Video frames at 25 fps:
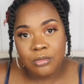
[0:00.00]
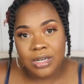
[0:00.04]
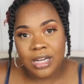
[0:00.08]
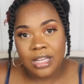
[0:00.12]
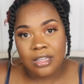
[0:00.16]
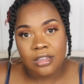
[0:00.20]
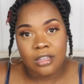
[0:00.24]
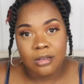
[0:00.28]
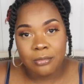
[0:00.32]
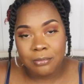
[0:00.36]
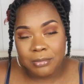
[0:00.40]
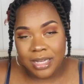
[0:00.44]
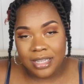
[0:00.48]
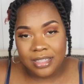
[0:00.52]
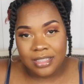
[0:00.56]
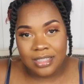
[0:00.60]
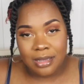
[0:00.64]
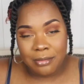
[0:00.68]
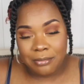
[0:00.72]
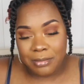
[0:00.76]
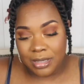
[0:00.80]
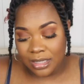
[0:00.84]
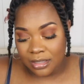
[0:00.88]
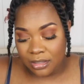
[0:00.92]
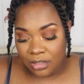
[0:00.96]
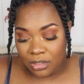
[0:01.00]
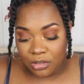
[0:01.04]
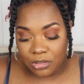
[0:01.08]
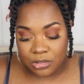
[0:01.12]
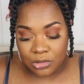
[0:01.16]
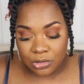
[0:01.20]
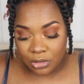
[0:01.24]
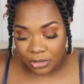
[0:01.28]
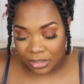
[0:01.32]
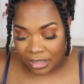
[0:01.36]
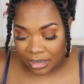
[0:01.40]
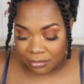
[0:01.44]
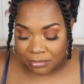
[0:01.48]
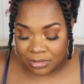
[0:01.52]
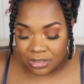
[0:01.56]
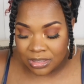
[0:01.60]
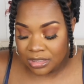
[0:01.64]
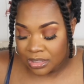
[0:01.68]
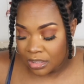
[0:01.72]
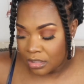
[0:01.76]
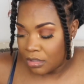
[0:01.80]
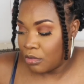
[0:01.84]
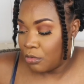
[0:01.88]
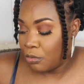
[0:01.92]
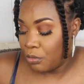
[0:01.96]
when I look back at my notes every
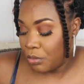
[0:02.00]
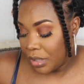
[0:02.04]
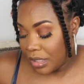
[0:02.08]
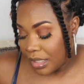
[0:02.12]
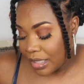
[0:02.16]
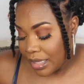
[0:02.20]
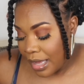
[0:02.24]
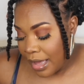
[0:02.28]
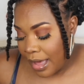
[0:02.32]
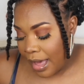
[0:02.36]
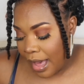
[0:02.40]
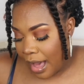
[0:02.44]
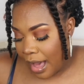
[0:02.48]
single week,